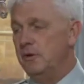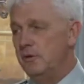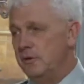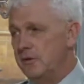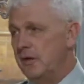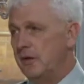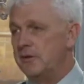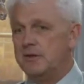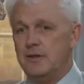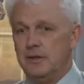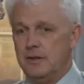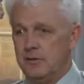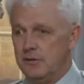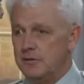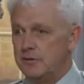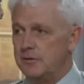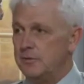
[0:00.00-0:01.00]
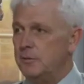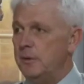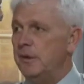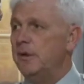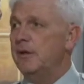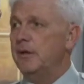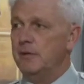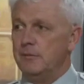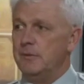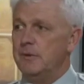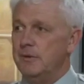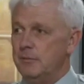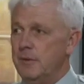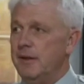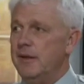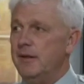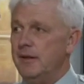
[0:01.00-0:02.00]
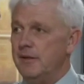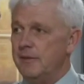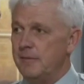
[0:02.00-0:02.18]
texting or speaking, but many.